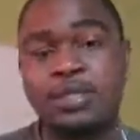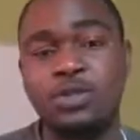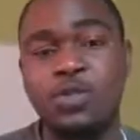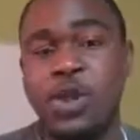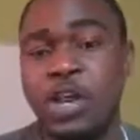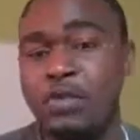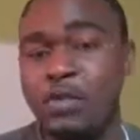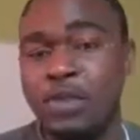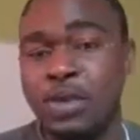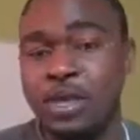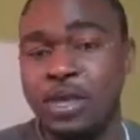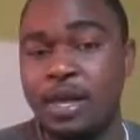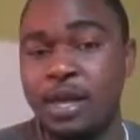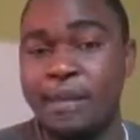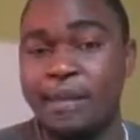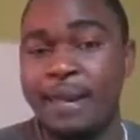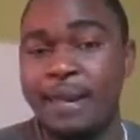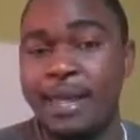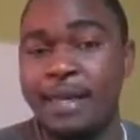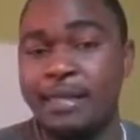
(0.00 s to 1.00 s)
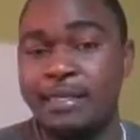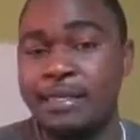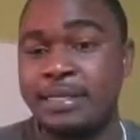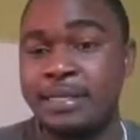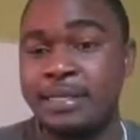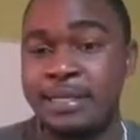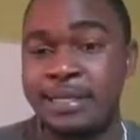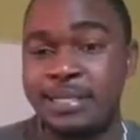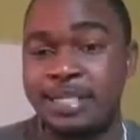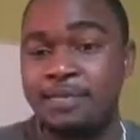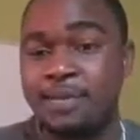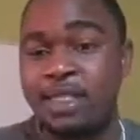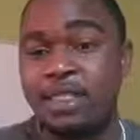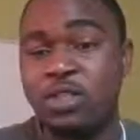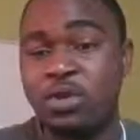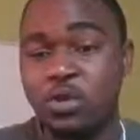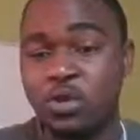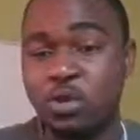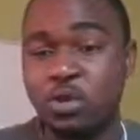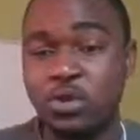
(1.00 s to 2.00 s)
when we applied in this
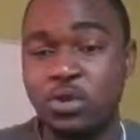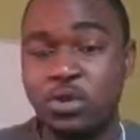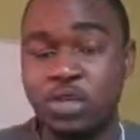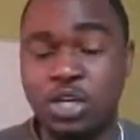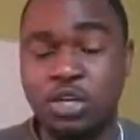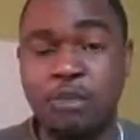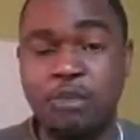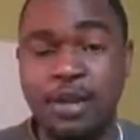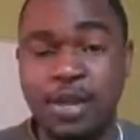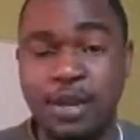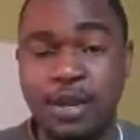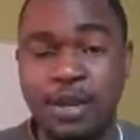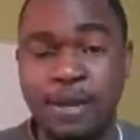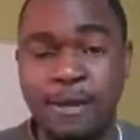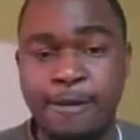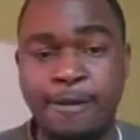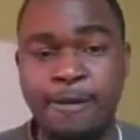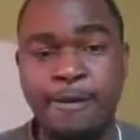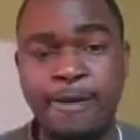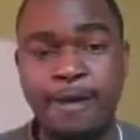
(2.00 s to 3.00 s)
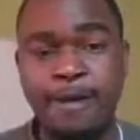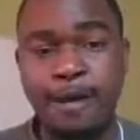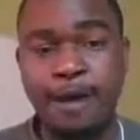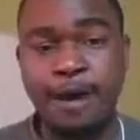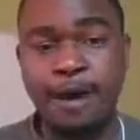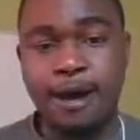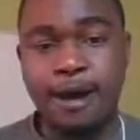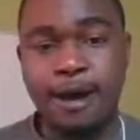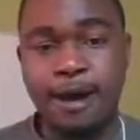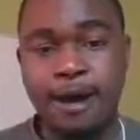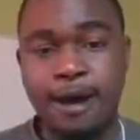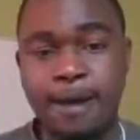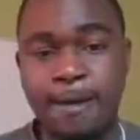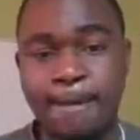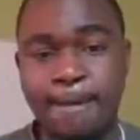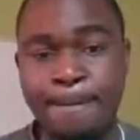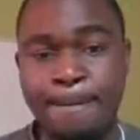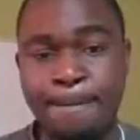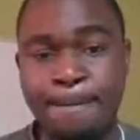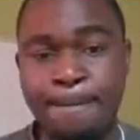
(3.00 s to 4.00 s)
methodological manner.
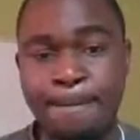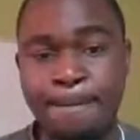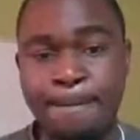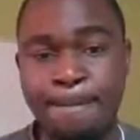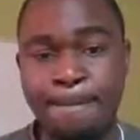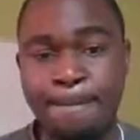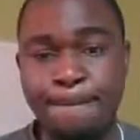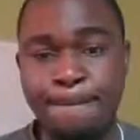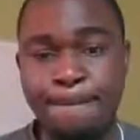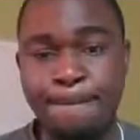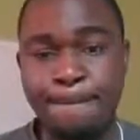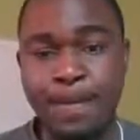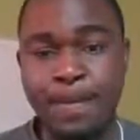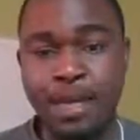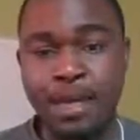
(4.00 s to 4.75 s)
And